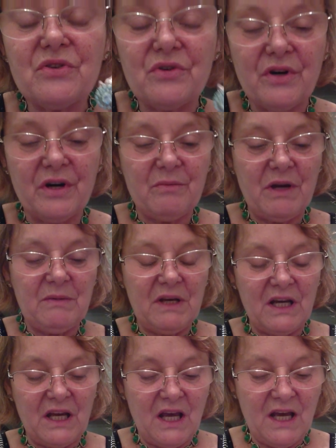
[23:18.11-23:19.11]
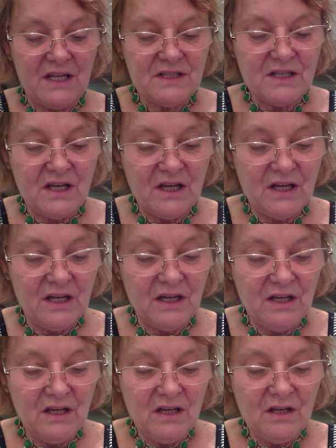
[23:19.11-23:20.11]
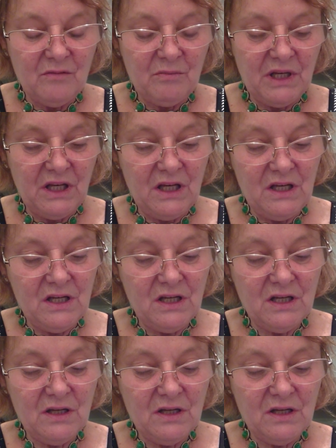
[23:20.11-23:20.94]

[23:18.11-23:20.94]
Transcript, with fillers: or maybe a cat's eye bead.